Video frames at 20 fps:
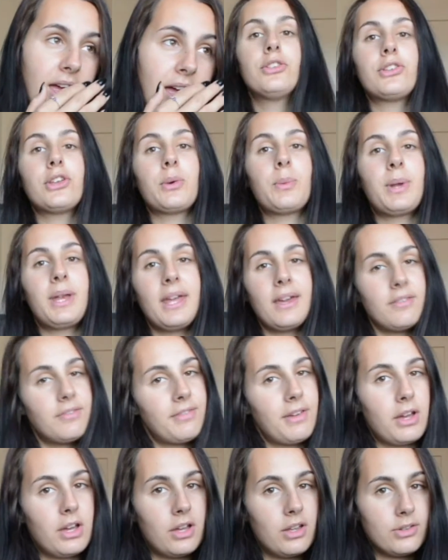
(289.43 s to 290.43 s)
So when I
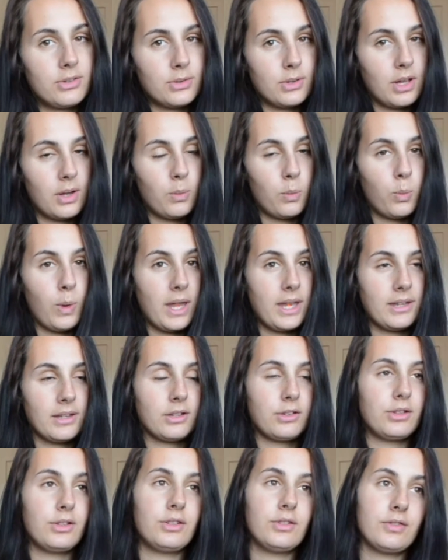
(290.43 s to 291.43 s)
first went
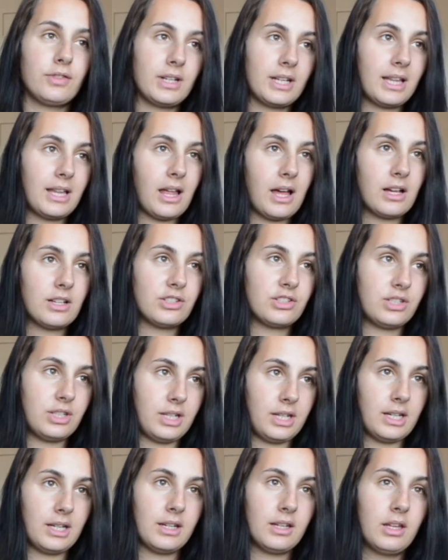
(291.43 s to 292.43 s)
gluten-free last
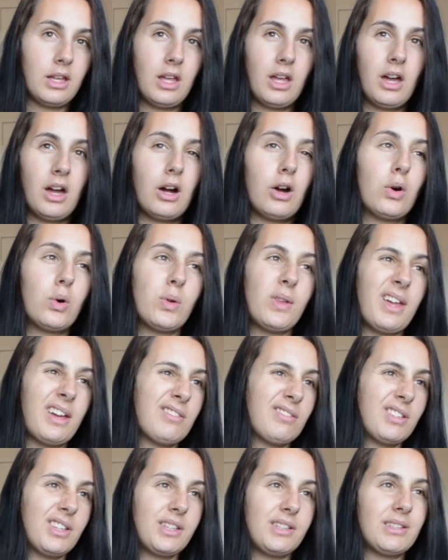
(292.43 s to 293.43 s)
year, all I
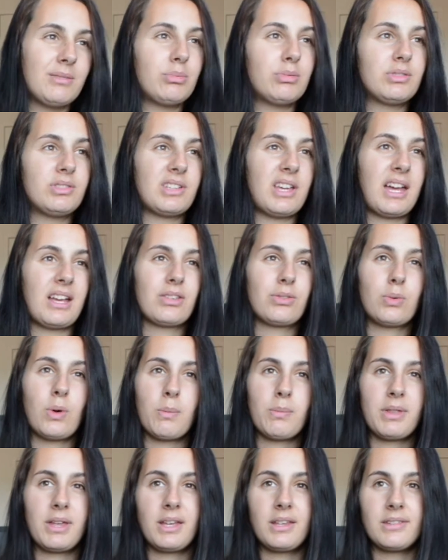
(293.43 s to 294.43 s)
really did was like
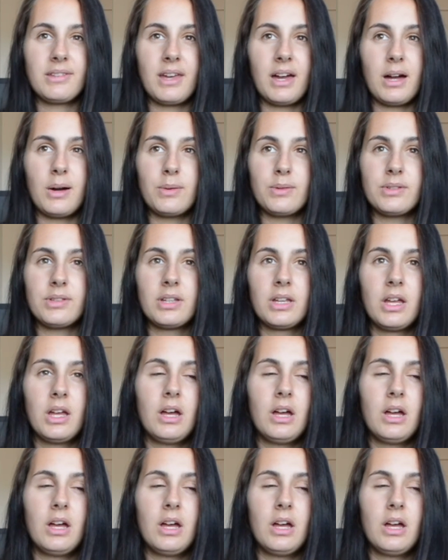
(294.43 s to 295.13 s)
swap things out.